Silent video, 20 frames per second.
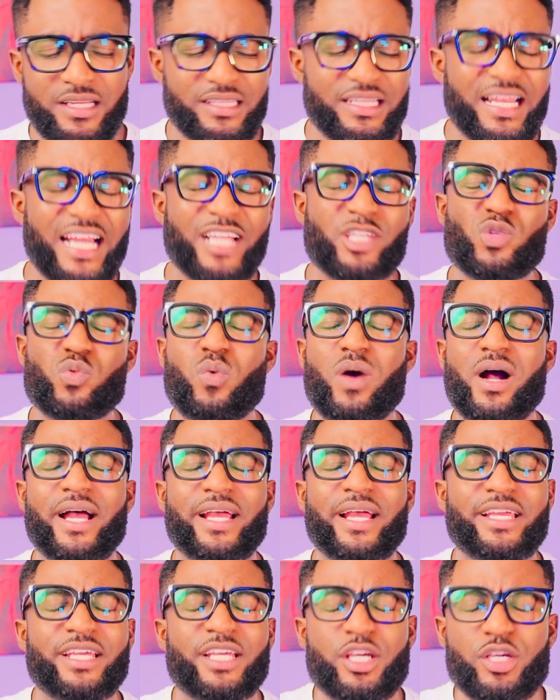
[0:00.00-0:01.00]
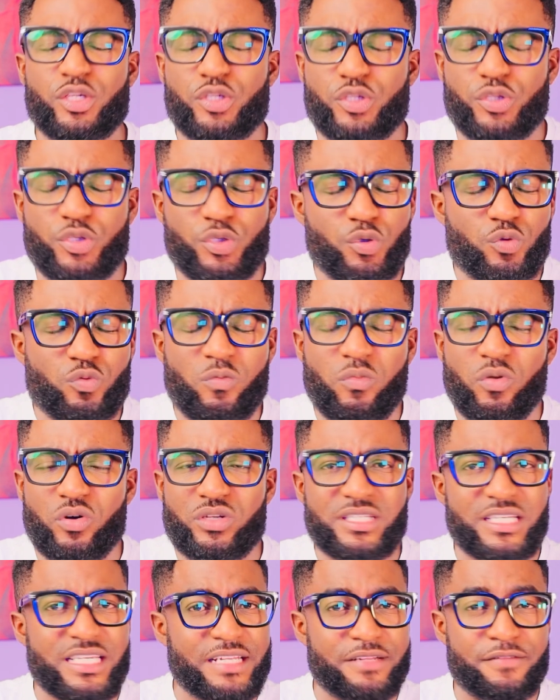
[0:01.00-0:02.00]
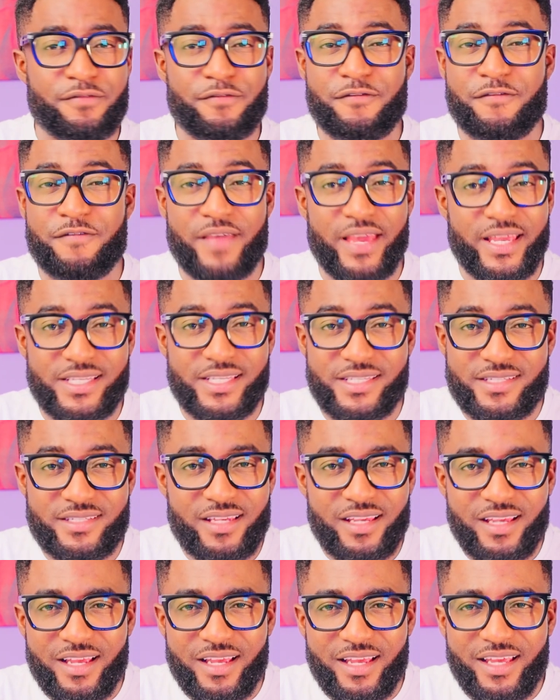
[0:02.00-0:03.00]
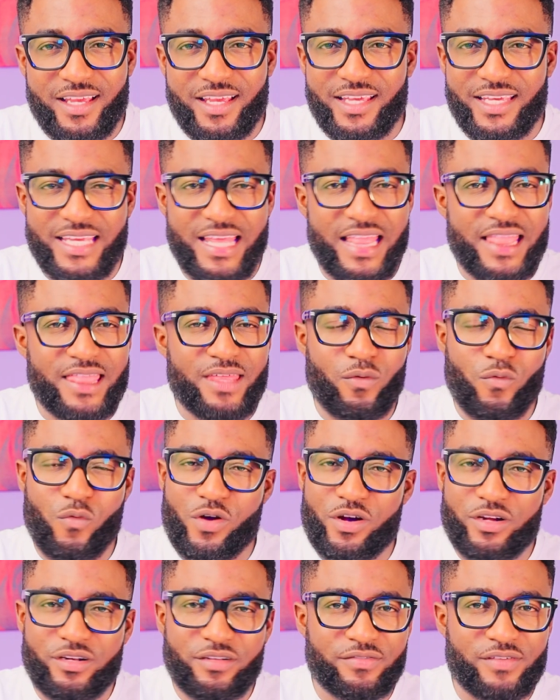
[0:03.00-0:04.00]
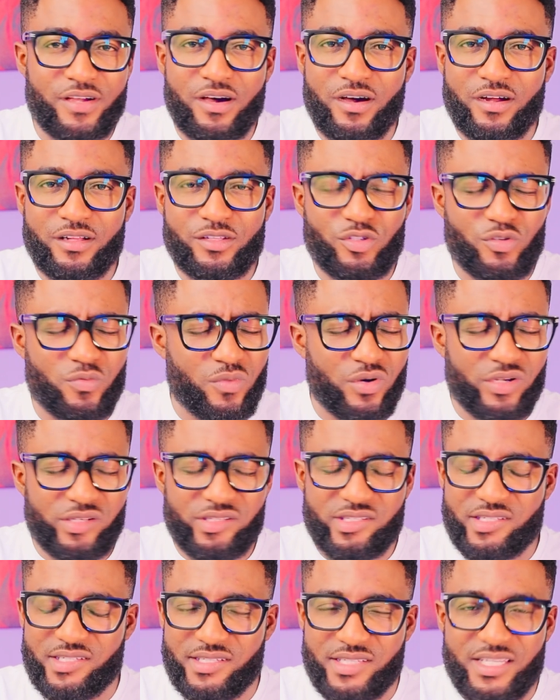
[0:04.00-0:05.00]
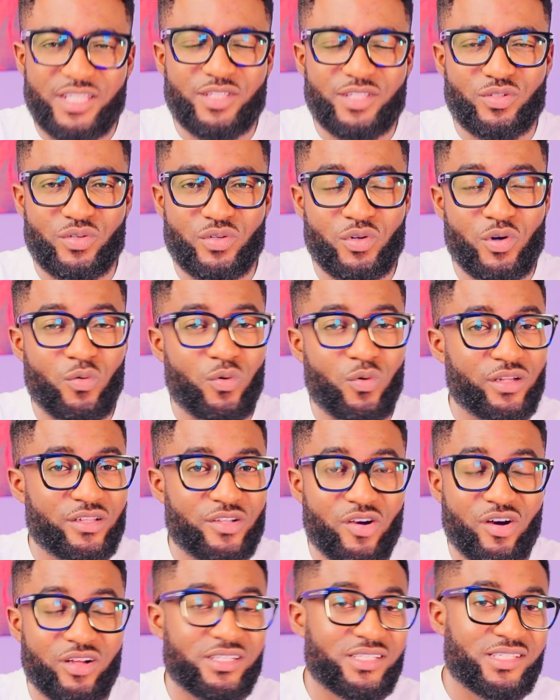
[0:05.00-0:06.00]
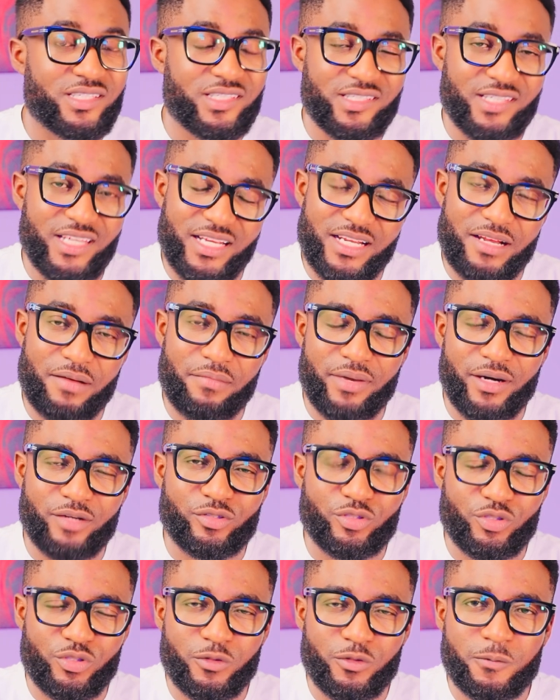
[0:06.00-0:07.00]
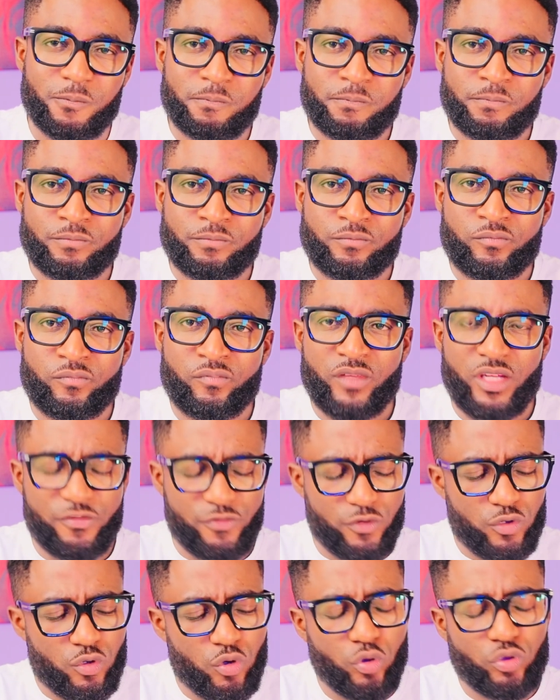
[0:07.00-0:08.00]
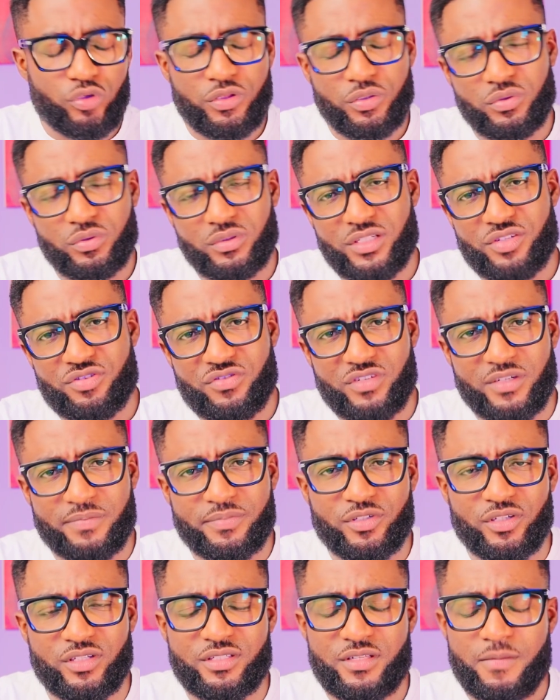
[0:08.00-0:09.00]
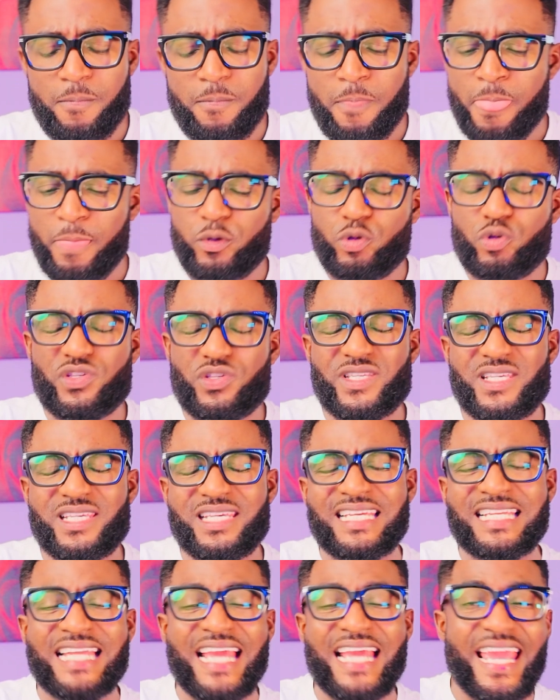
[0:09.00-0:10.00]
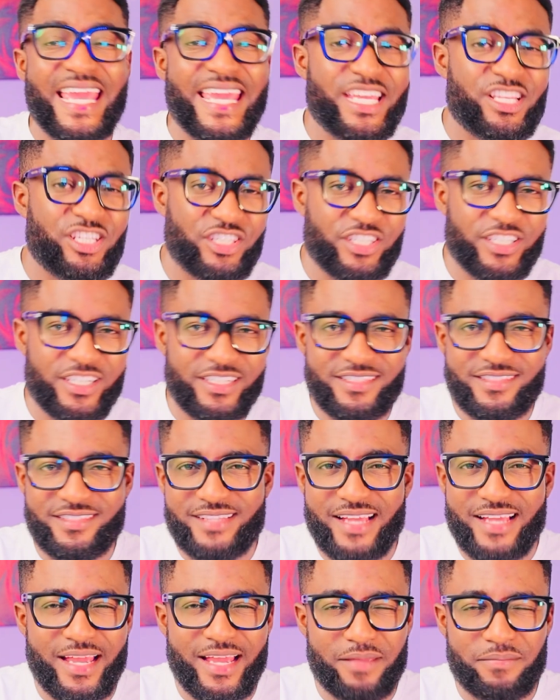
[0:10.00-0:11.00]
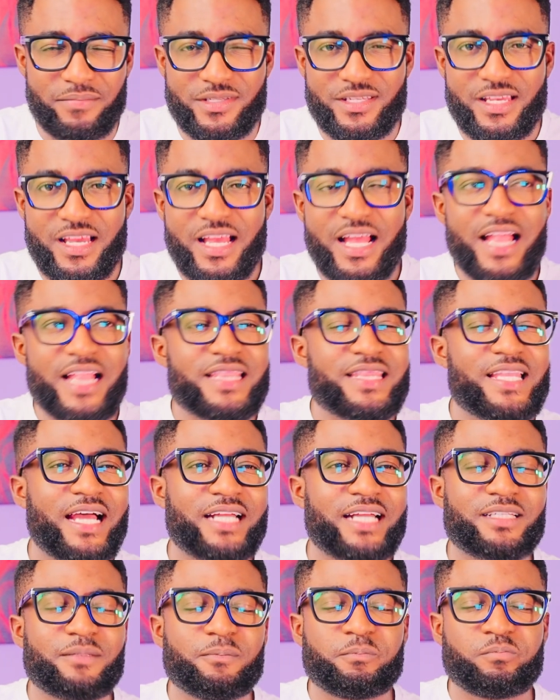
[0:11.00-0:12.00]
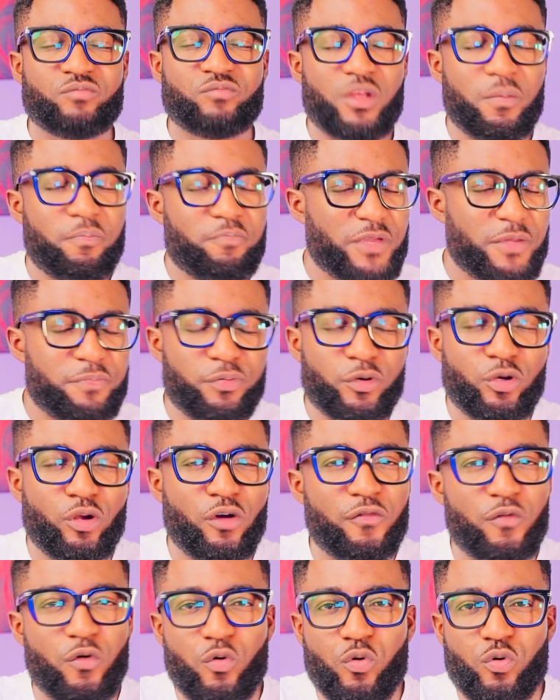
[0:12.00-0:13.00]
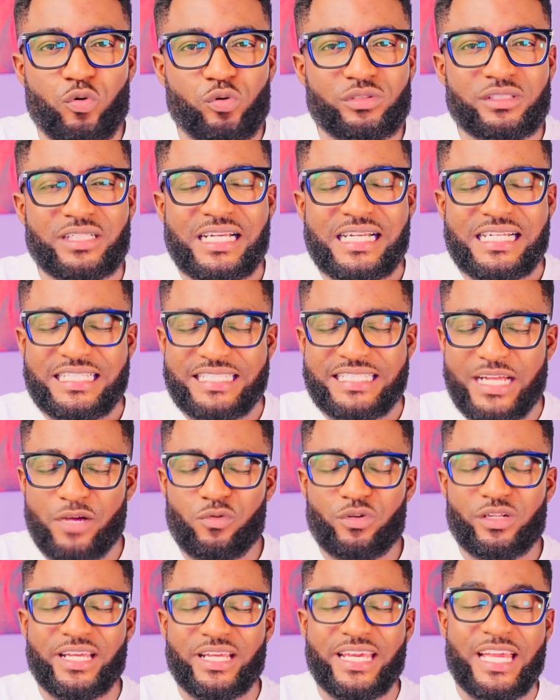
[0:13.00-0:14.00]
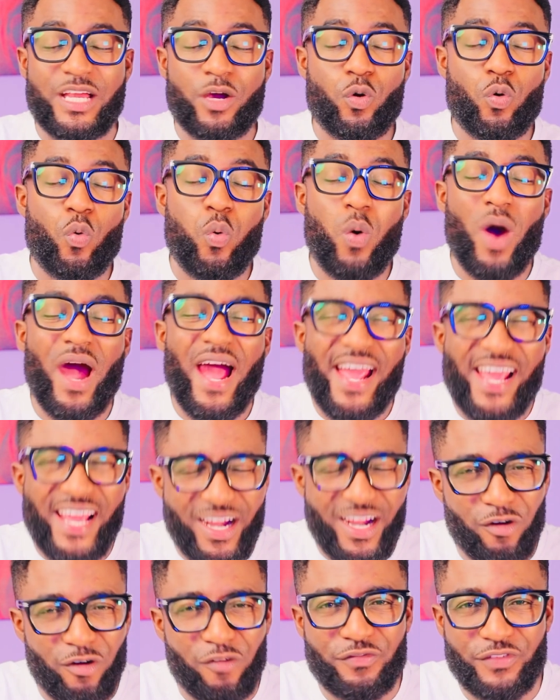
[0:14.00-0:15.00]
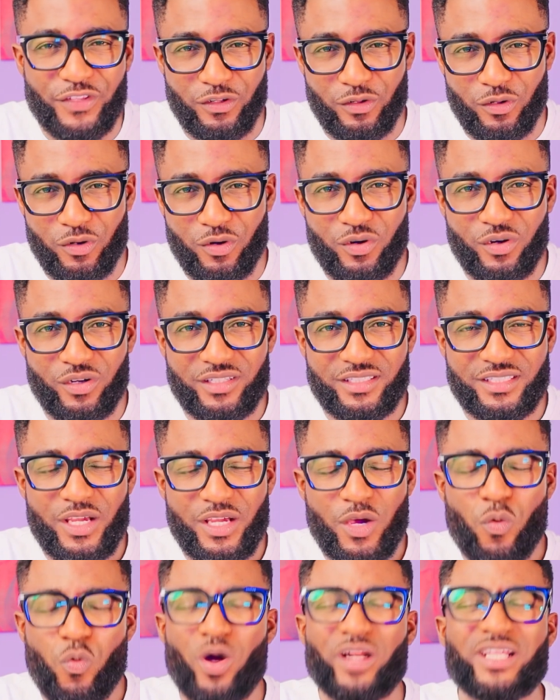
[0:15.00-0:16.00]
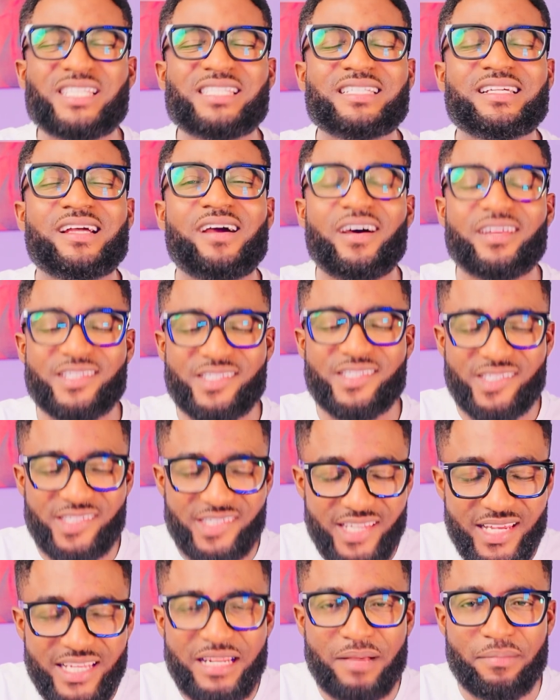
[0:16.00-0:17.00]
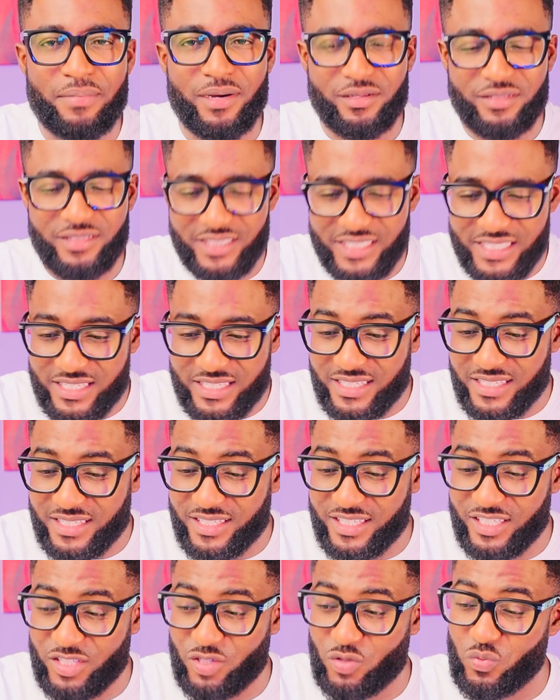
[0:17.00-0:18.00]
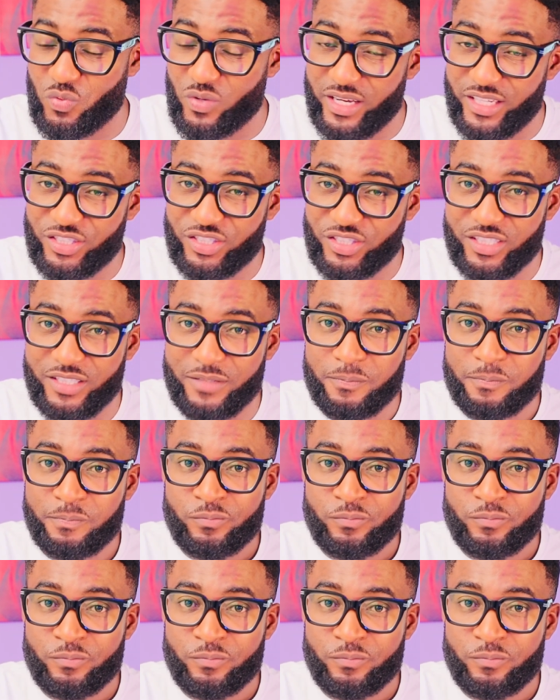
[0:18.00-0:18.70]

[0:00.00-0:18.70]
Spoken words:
That's why you must invest in the word of God. You must seek to know what God is saying about you. If you go through the scriptures, you see in ancient times that the people of old, they will inquire of the Lord. What is God saying about this situation?